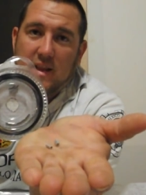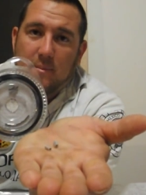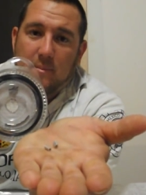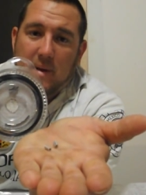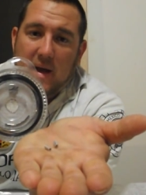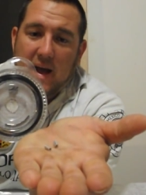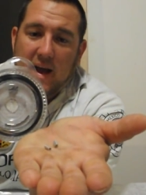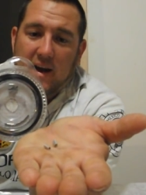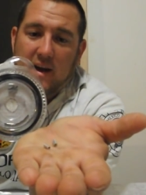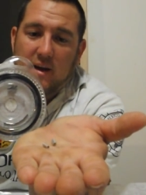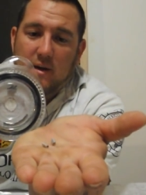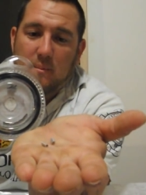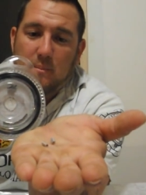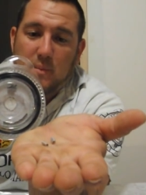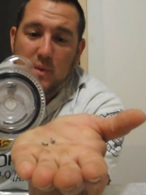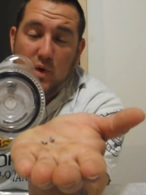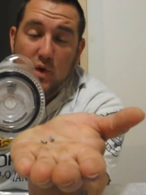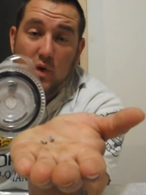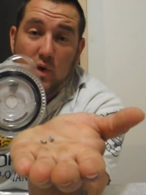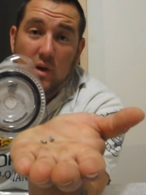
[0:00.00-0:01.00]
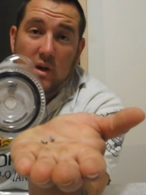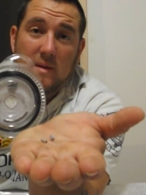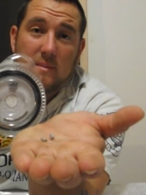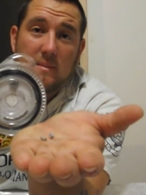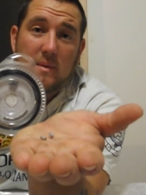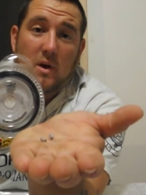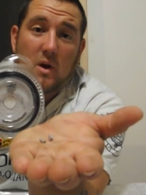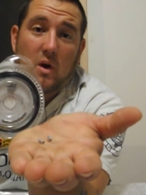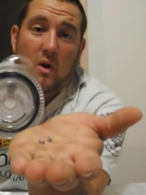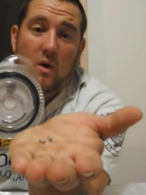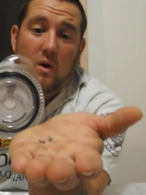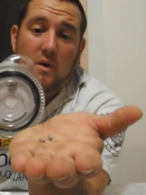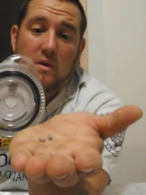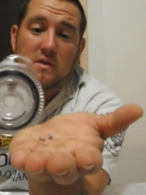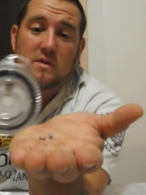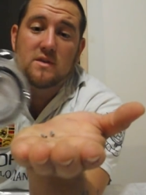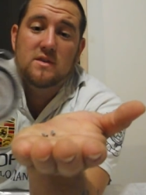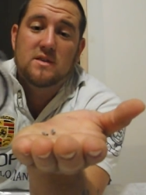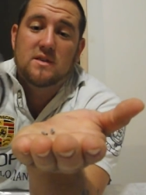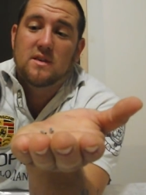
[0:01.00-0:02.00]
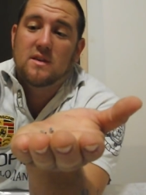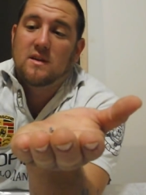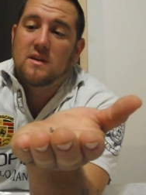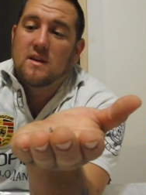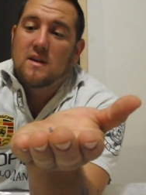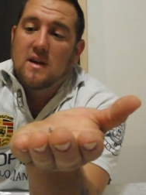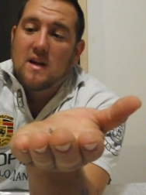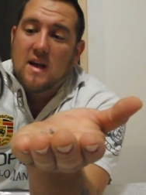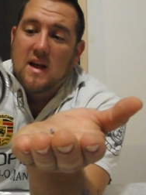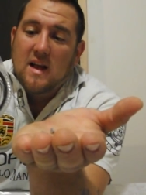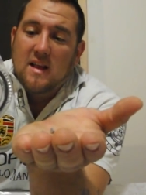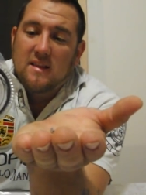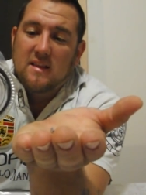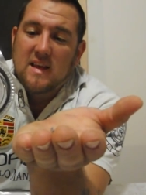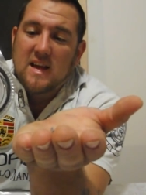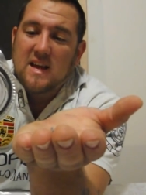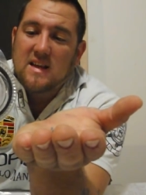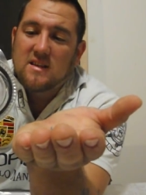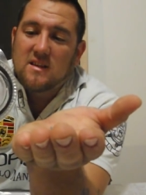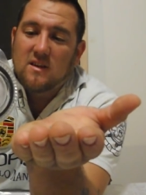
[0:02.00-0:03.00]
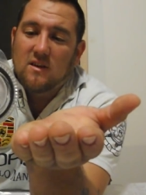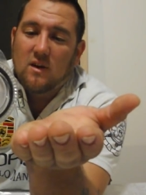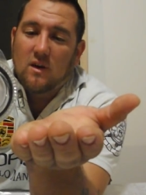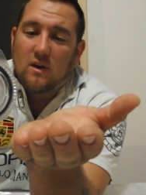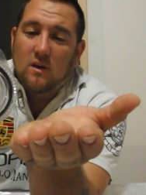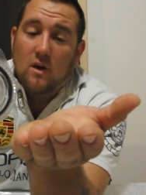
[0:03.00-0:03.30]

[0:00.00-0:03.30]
the packet purely because these are a